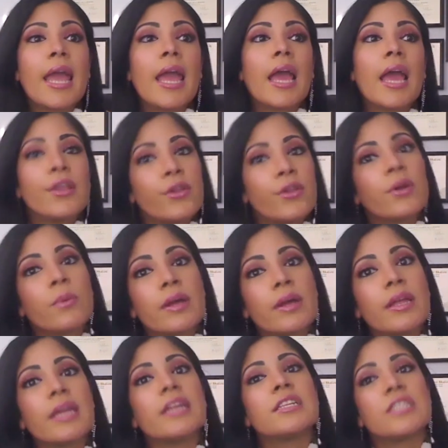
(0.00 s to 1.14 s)
And you know
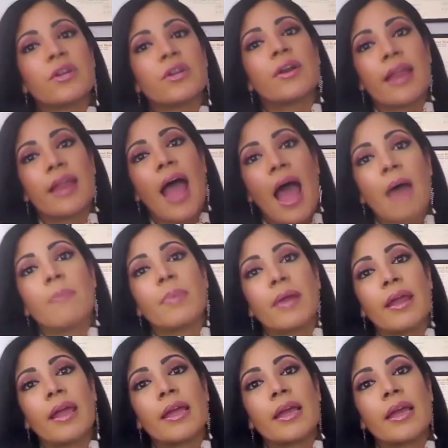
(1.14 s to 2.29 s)
what? It started
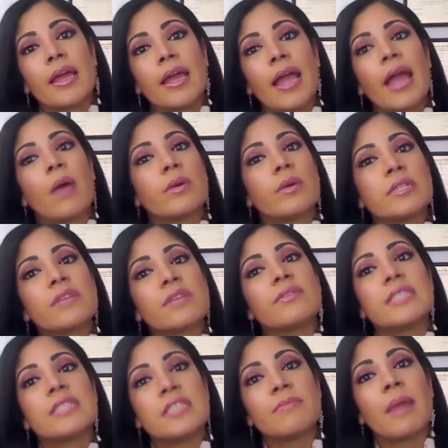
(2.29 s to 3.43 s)
happening. And once I
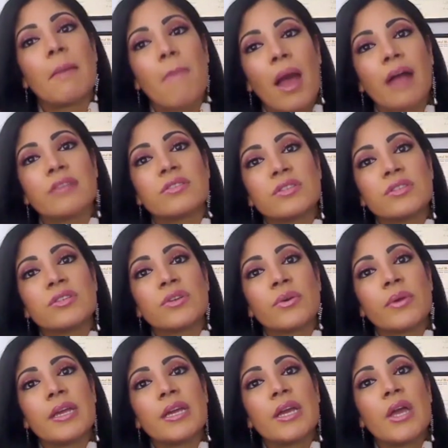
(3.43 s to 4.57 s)
received my master's
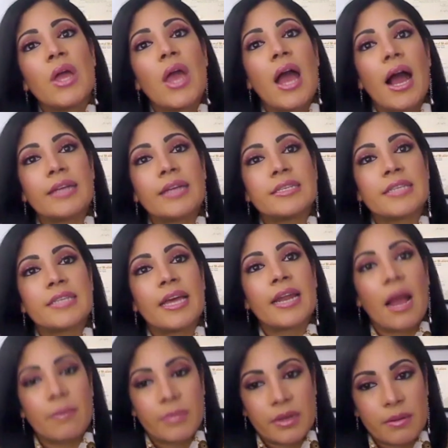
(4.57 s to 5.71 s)
degree, I said,
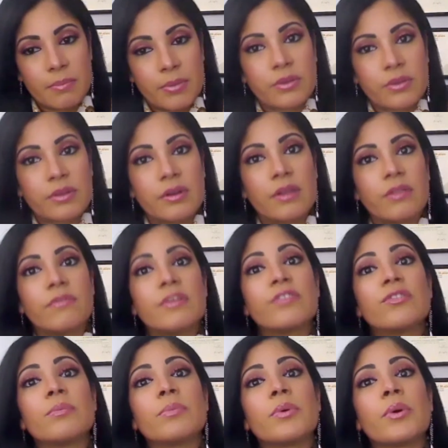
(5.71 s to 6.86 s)
I'm going to build another
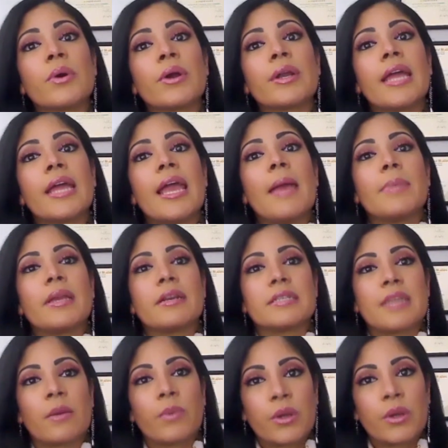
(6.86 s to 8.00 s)
vision board
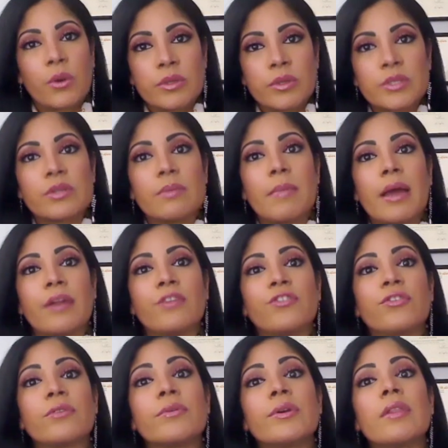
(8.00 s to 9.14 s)
because I want to go into the
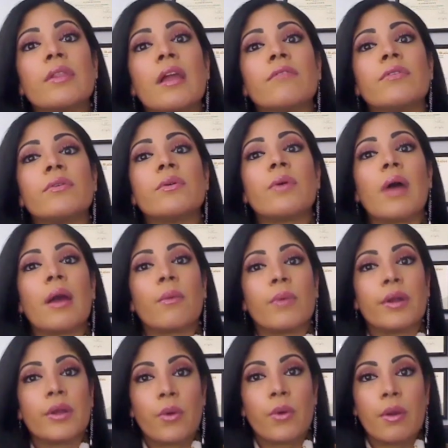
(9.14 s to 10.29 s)
managerial level. I
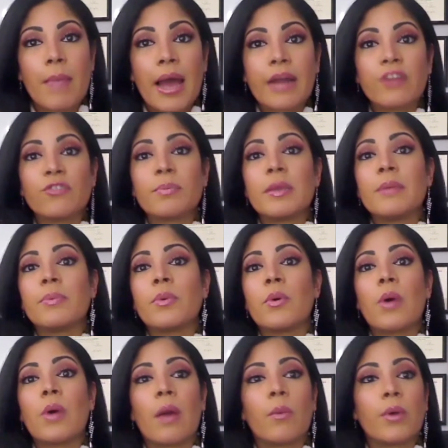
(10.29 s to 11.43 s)
want to go and manage
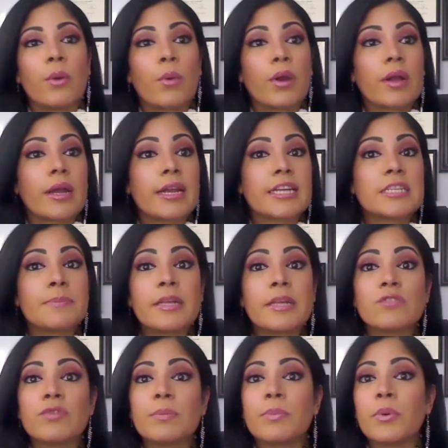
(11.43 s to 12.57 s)
people. I want to work on
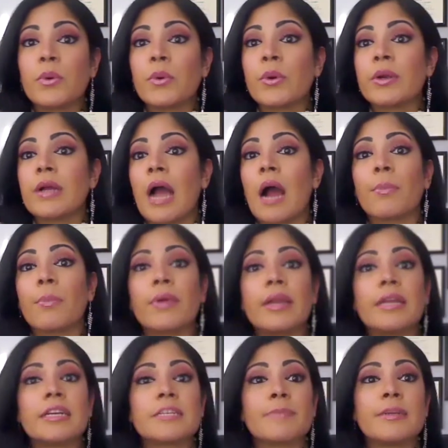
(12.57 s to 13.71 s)
expense report,
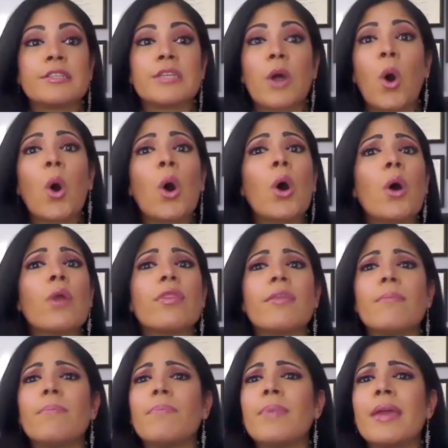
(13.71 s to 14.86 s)
operating expense, all
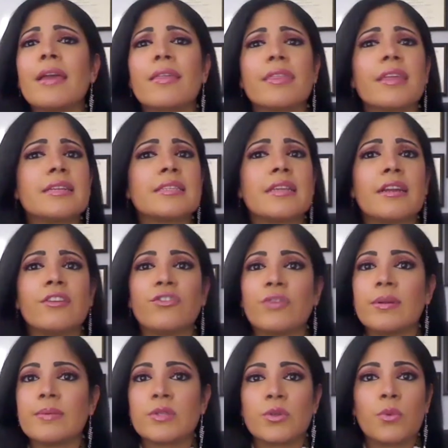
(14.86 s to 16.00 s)
the big things that I
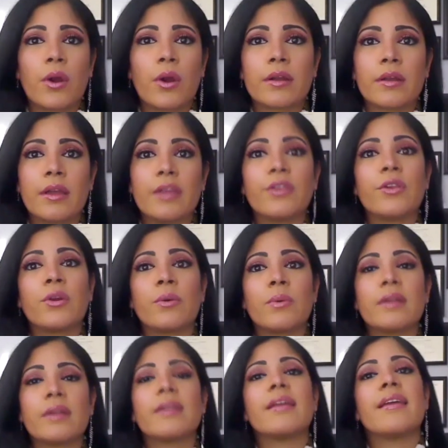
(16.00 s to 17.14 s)
dreamed to work. And you know
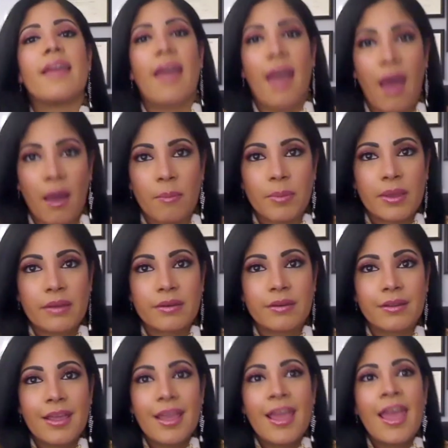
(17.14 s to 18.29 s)
what? It happened.
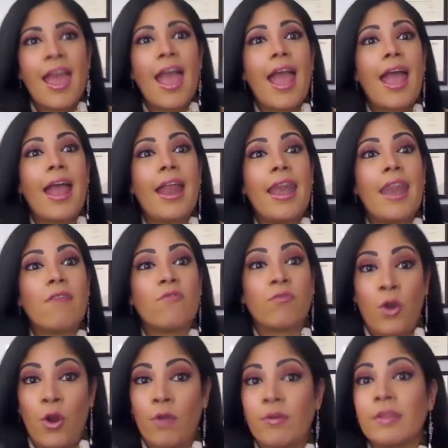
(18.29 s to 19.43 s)
And
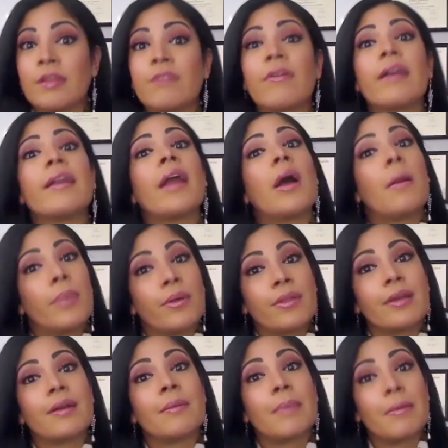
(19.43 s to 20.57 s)
currently right now, I'm
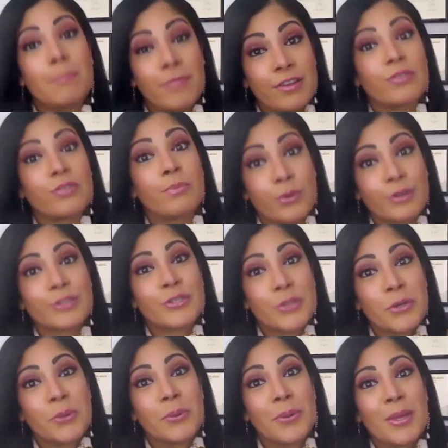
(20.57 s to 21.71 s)
building on my vision board
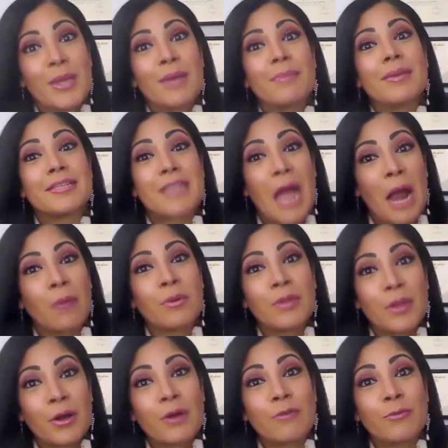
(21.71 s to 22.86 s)
too, because I would
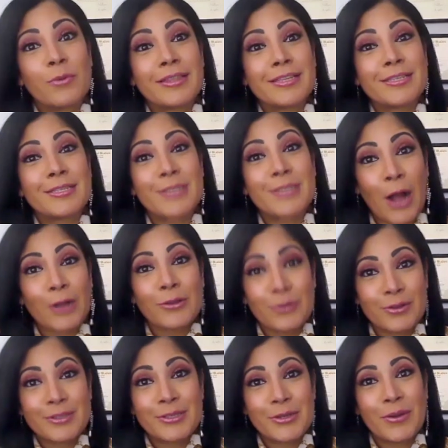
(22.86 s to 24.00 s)
love, with this
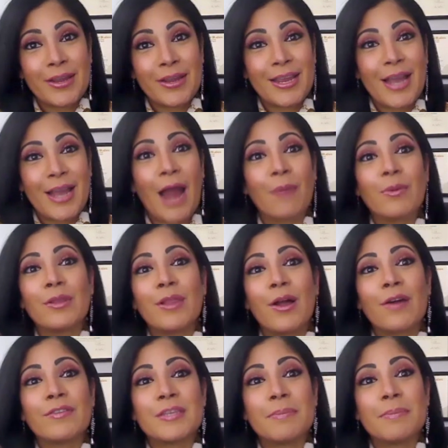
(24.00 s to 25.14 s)
doctorate degree, I would
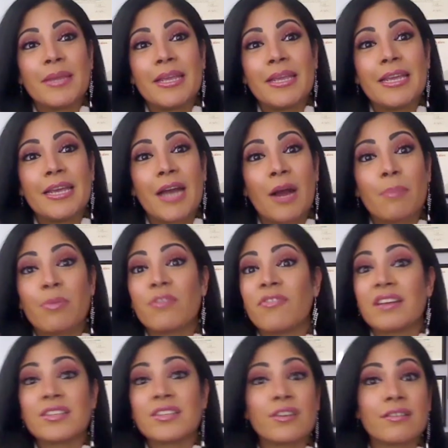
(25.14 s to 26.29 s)
love to be a
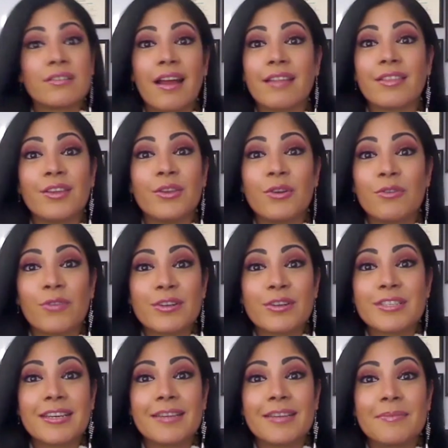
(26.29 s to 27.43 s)
professor at the
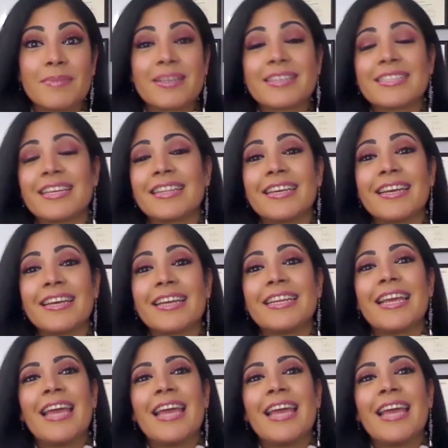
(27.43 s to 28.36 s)
university, because at the end,